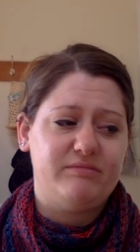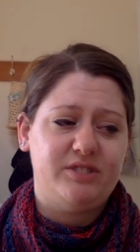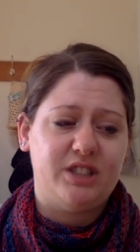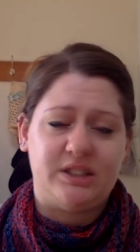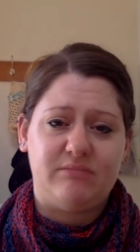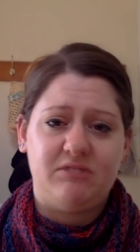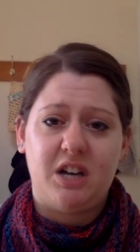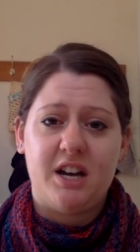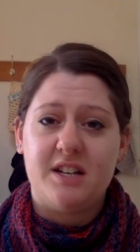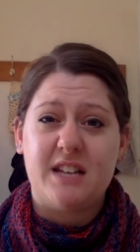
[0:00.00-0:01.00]
just
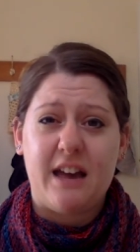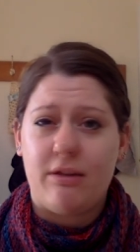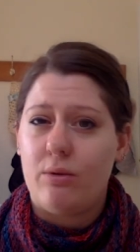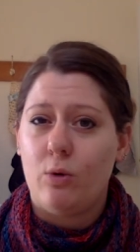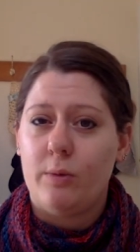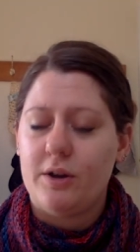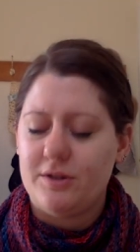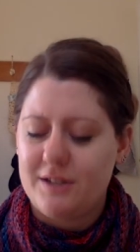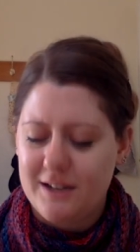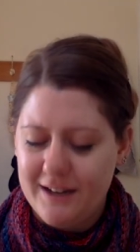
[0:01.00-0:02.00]
died a death almost.